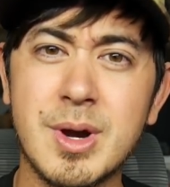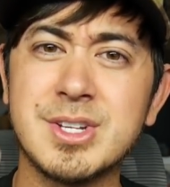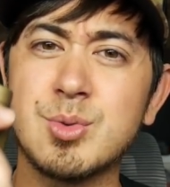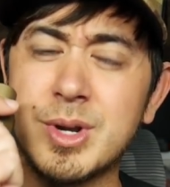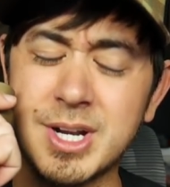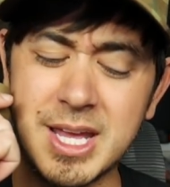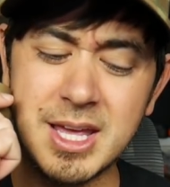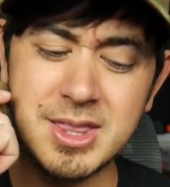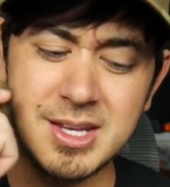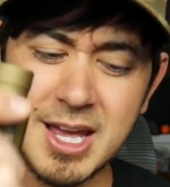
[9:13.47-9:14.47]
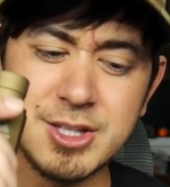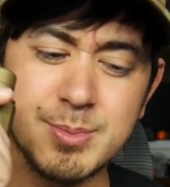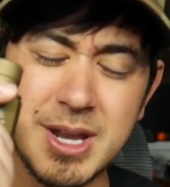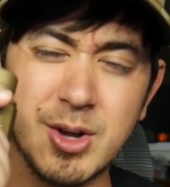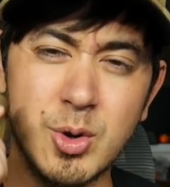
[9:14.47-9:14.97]
I just wanted to get the
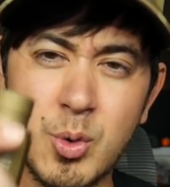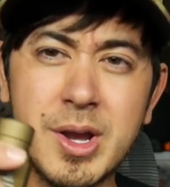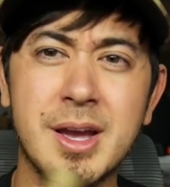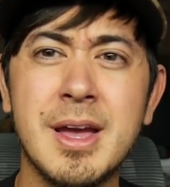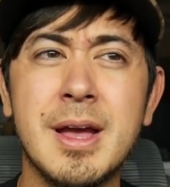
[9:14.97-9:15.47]
announcement out quick.